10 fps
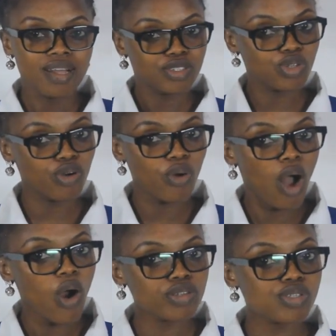So
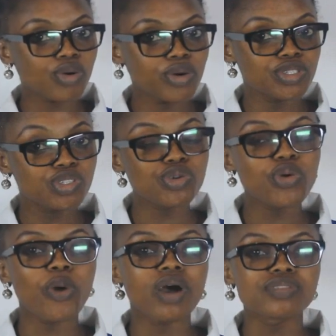also do
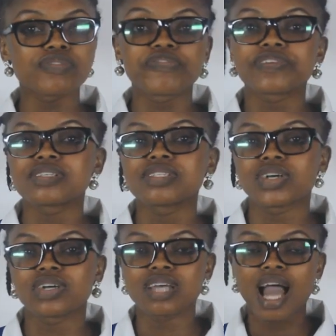well to visit
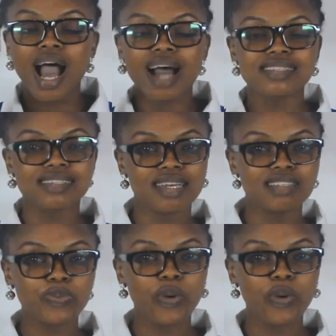us at St.